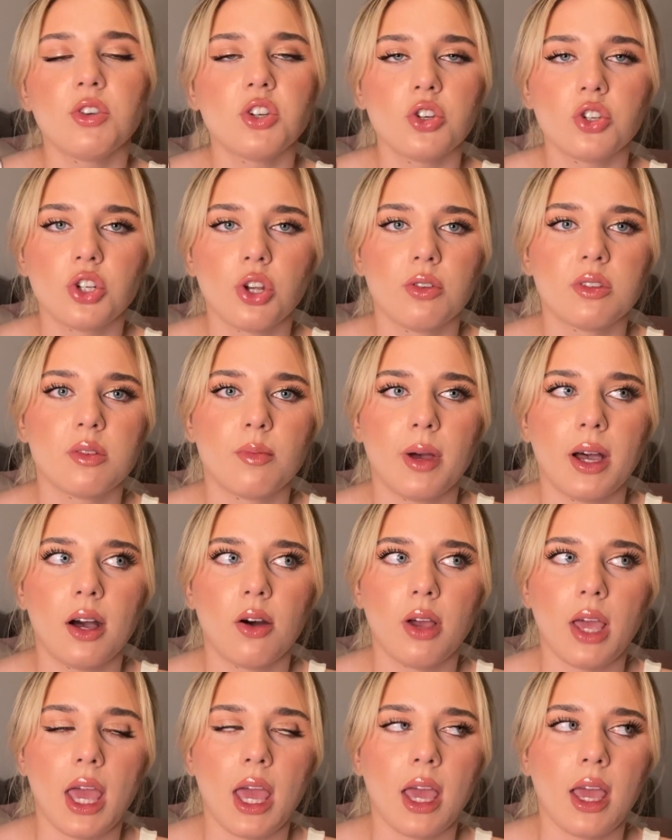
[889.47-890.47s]
original show is
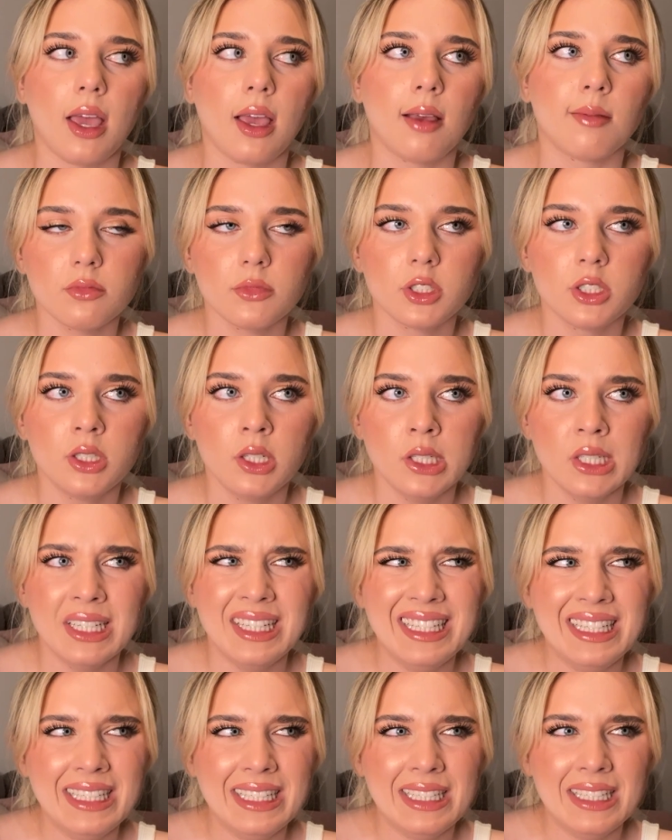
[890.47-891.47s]
about a
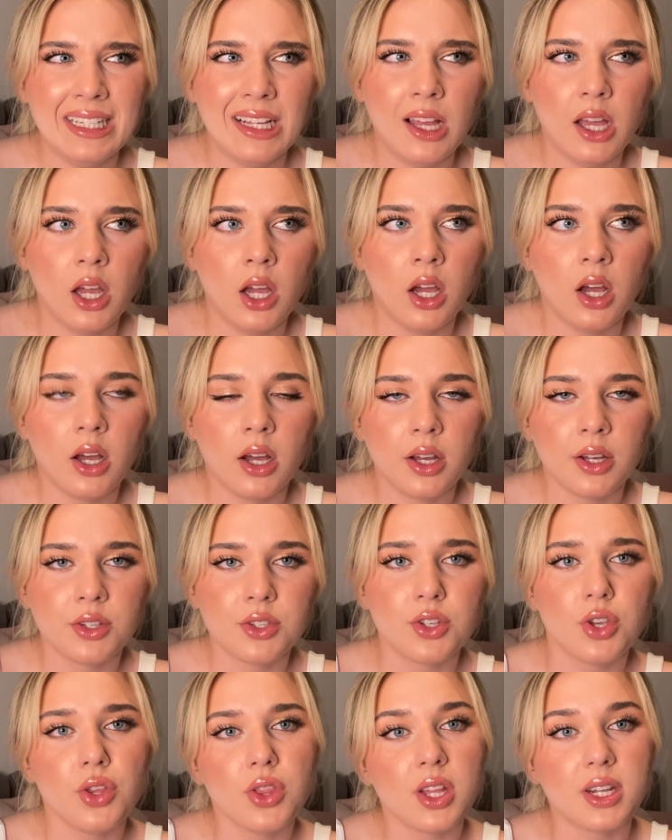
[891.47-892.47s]

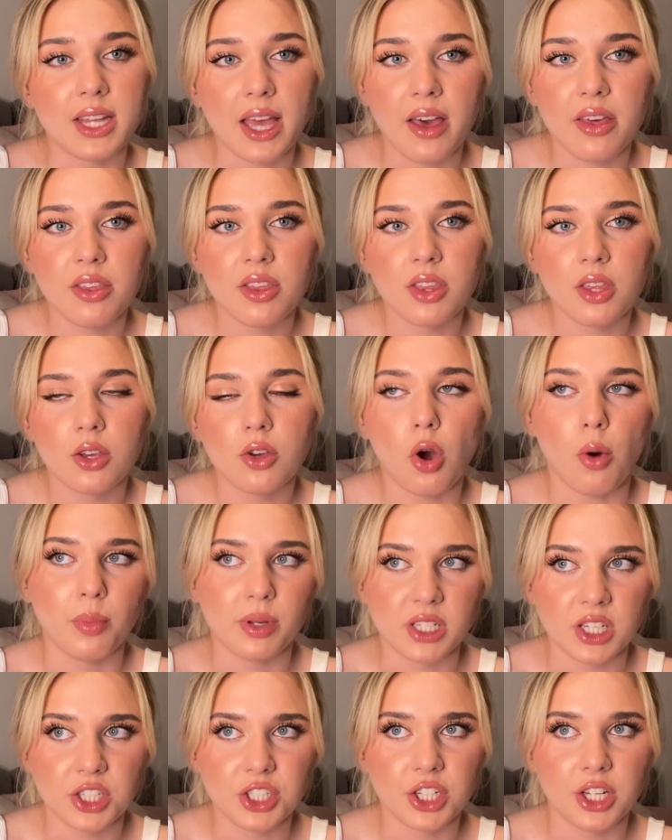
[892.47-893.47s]
to the death
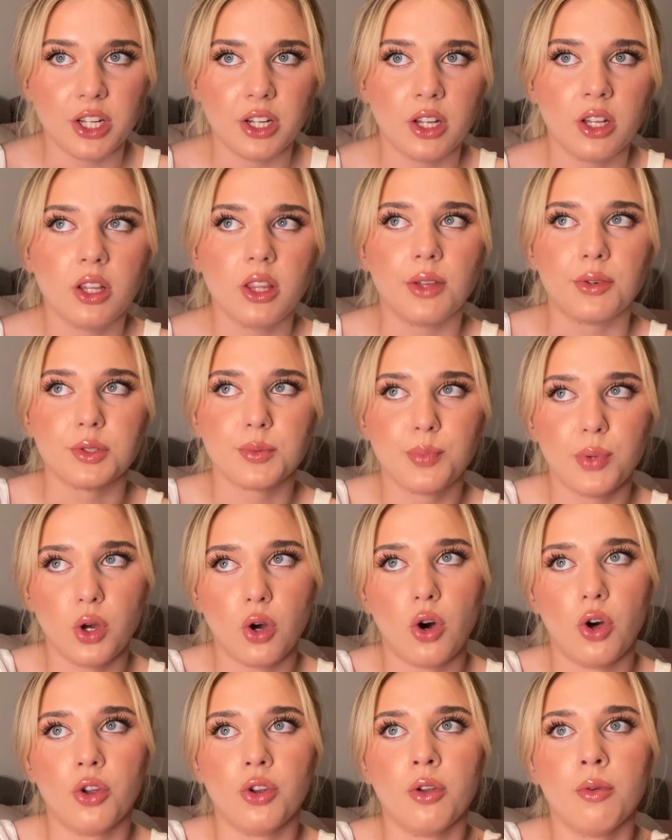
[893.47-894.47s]
competition that was put
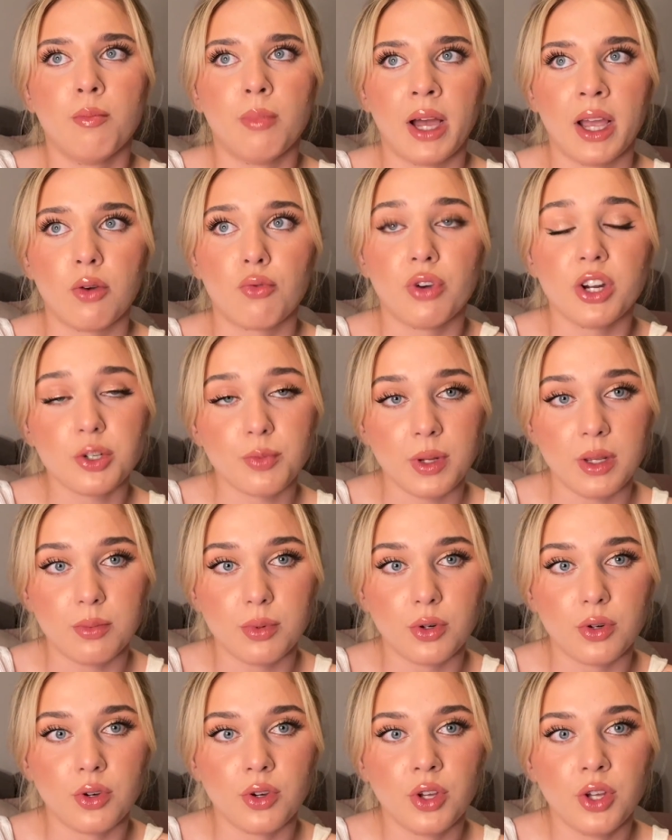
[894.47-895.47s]
on by rich
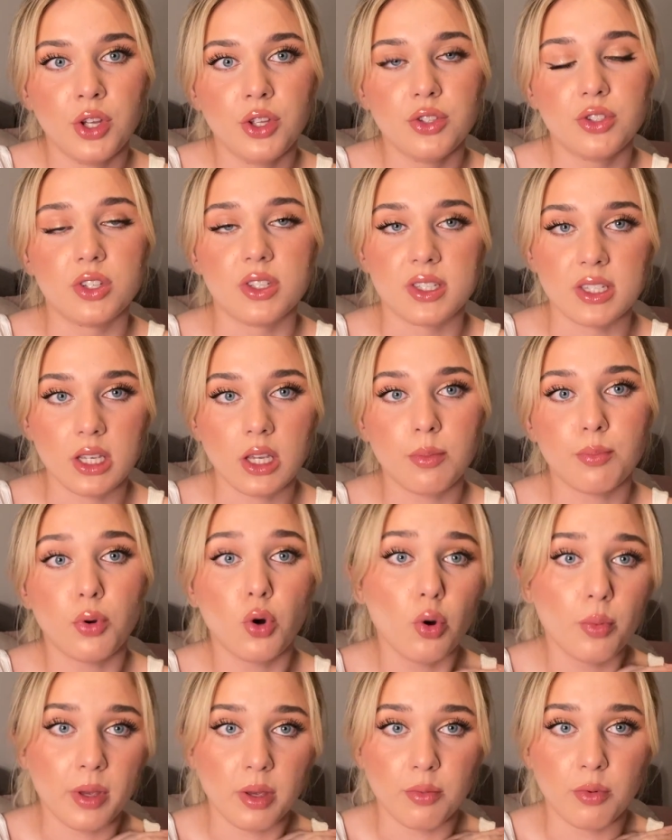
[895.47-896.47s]
people to see
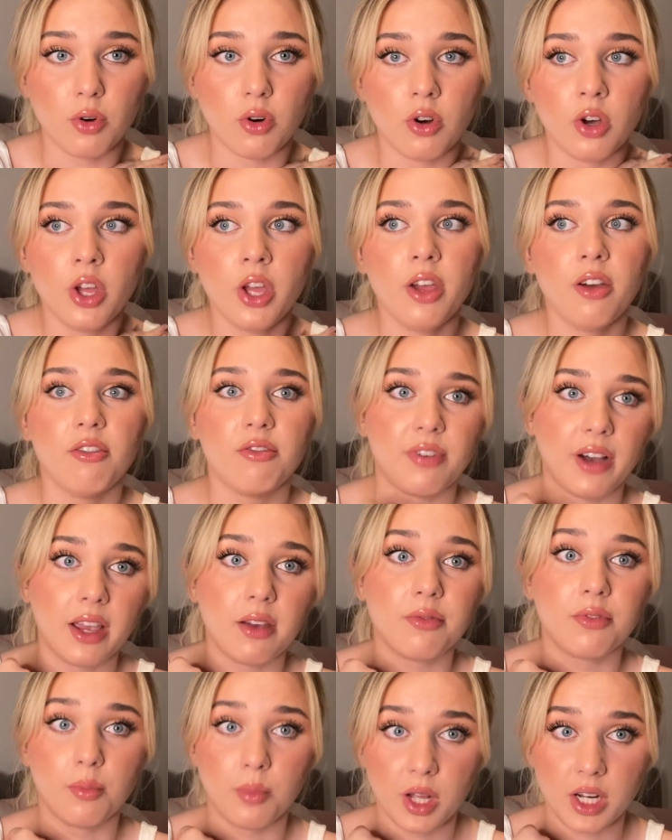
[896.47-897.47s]
poor people
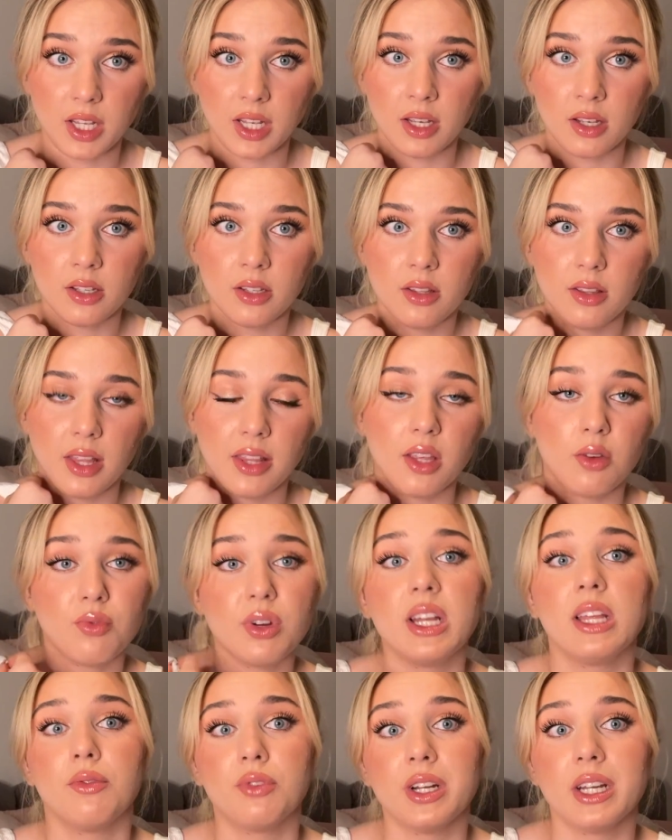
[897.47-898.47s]
fight for money that they
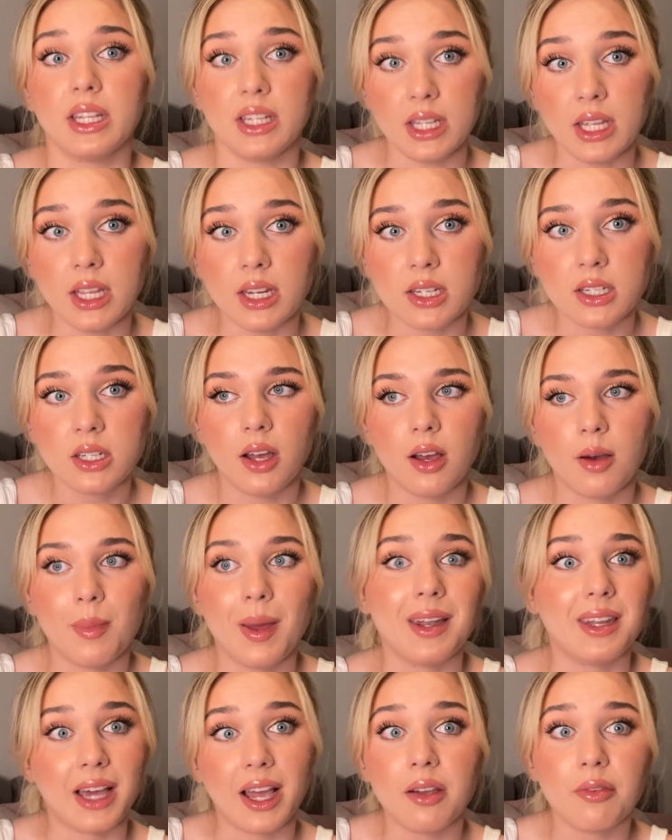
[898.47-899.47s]
really, really need
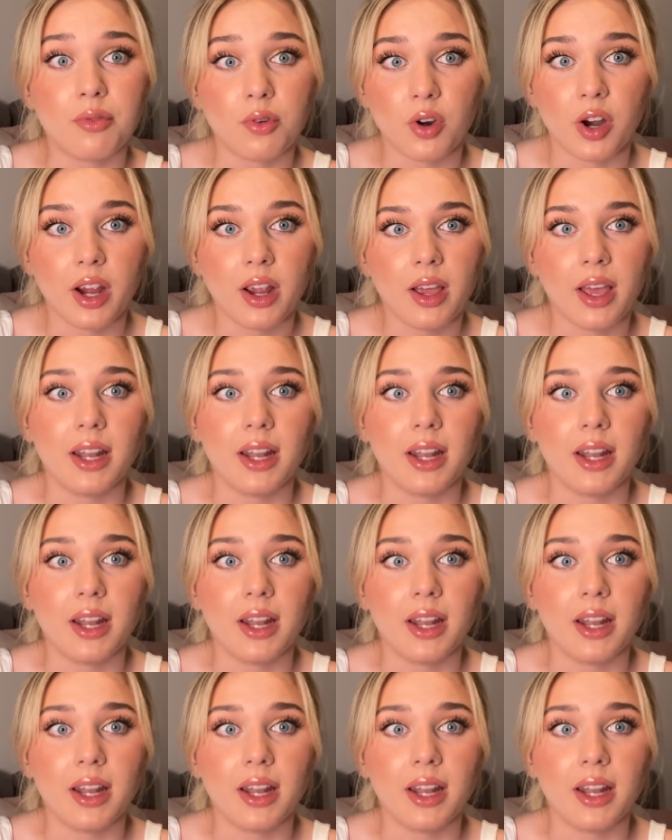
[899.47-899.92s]
and die for it